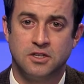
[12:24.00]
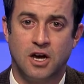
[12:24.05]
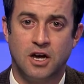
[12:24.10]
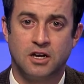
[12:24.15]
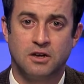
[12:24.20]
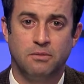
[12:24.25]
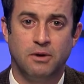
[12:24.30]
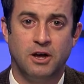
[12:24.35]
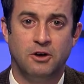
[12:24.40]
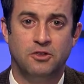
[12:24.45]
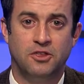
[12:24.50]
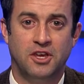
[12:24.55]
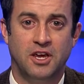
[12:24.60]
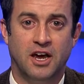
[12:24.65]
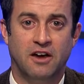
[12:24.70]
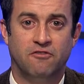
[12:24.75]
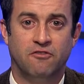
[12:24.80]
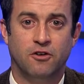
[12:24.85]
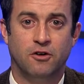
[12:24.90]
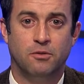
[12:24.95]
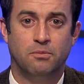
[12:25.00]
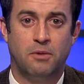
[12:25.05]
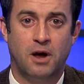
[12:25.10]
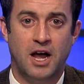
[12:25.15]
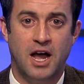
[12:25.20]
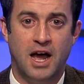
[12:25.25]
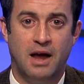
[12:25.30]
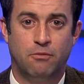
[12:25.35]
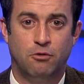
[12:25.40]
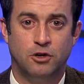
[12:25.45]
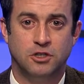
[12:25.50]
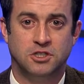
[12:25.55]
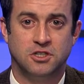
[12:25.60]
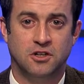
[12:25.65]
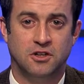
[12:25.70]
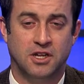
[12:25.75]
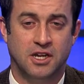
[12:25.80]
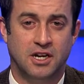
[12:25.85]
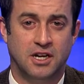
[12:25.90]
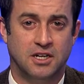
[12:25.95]
to talk about the effort by
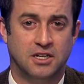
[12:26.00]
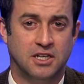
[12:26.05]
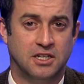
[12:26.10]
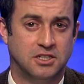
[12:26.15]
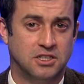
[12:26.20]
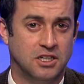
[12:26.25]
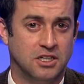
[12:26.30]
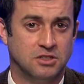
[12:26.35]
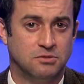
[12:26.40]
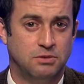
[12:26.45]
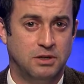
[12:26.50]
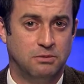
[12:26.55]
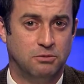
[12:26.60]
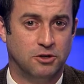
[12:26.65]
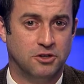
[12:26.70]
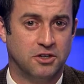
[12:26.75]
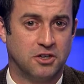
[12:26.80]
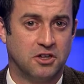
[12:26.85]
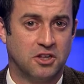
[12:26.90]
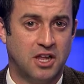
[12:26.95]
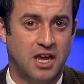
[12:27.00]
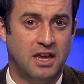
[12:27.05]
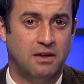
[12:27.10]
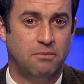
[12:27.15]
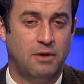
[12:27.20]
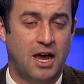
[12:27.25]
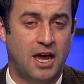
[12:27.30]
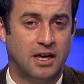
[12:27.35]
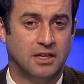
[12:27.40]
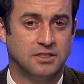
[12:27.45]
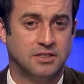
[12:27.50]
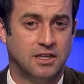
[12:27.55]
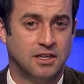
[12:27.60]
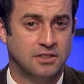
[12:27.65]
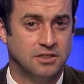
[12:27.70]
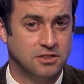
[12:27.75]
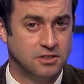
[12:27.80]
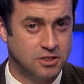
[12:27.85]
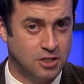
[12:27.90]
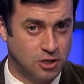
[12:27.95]
Aboriginal and Indigenous people to claim
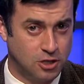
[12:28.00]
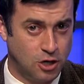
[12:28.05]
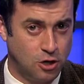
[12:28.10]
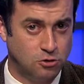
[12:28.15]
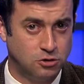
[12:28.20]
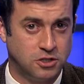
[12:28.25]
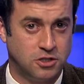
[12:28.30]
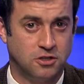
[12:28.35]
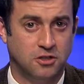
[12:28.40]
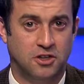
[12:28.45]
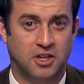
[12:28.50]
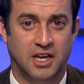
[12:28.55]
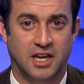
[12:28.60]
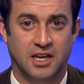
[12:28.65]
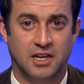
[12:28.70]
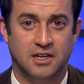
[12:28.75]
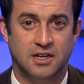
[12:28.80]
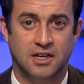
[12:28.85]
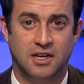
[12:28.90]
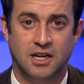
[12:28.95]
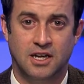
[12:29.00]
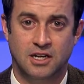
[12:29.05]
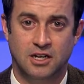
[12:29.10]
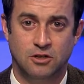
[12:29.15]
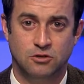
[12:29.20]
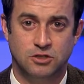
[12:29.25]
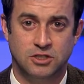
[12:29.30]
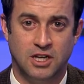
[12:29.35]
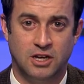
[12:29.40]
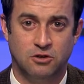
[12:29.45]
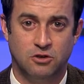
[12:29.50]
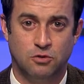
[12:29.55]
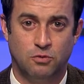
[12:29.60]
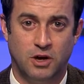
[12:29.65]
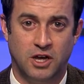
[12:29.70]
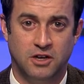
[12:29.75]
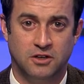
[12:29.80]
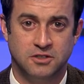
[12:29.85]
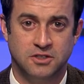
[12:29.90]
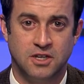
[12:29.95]
access to coastal land in New
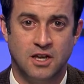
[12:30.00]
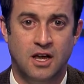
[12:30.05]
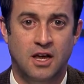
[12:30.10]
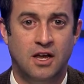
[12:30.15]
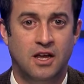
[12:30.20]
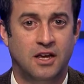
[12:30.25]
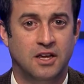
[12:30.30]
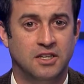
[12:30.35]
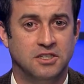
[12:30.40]
South Wales